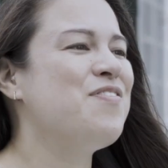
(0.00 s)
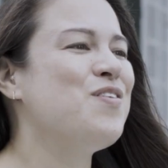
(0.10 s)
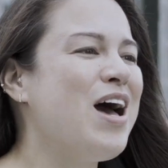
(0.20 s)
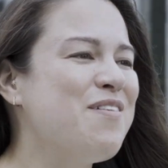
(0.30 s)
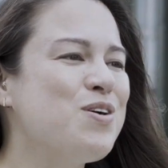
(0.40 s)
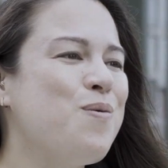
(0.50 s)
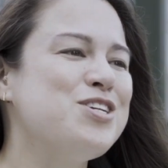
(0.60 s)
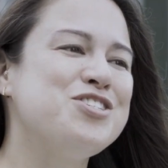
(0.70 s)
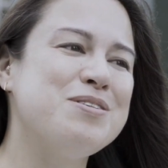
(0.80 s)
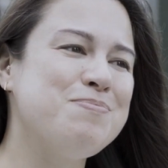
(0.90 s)
If you have a
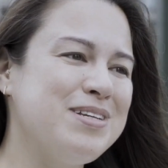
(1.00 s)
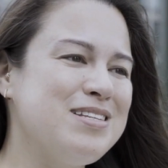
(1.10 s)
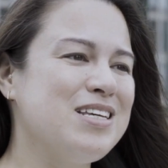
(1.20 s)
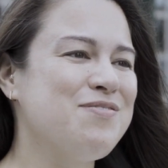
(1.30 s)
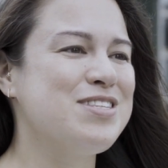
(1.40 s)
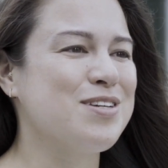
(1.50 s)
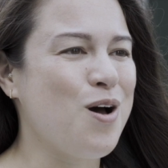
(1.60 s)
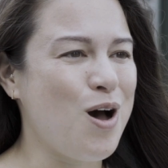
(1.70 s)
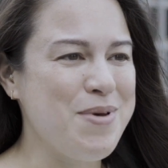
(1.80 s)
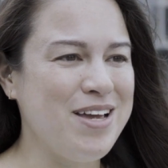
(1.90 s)
question, please leave us a
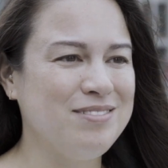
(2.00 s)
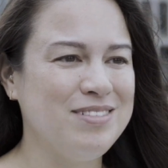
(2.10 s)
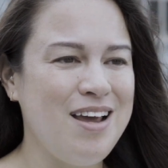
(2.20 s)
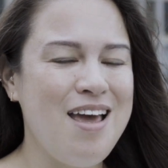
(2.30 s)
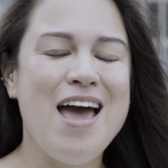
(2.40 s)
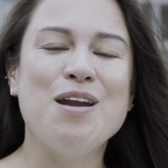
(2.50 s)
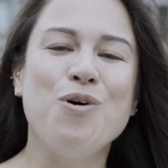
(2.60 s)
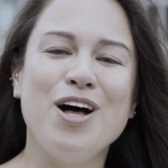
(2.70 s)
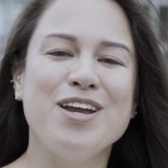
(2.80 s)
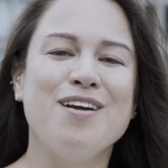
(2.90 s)
comment. And
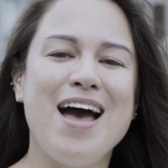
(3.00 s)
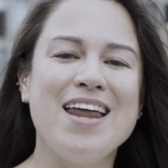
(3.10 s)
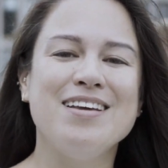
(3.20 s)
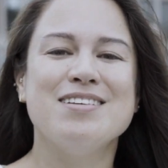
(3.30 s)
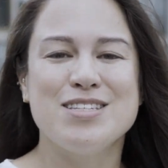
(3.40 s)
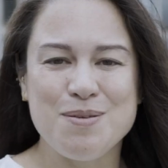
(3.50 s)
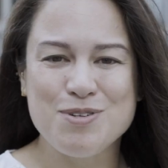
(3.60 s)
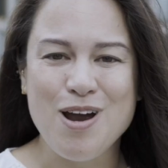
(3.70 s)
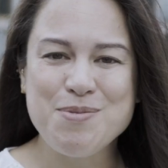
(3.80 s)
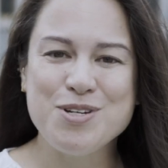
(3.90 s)
while you're at it,
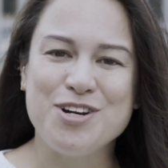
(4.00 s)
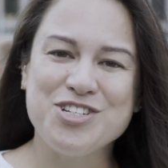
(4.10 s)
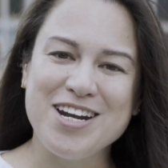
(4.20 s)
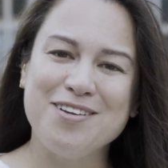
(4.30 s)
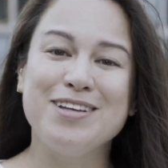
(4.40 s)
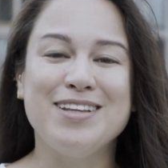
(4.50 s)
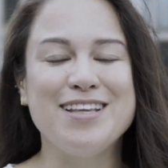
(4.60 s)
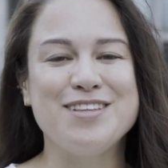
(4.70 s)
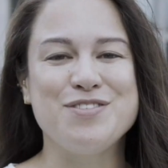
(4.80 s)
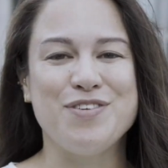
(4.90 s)
subscribe to this channel
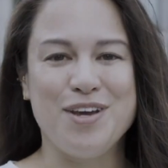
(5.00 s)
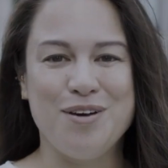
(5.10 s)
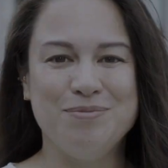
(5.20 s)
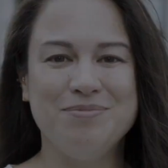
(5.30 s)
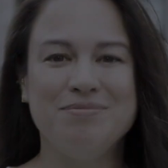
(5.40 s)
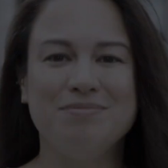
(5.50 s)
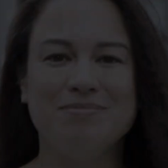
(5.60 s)
and like this video.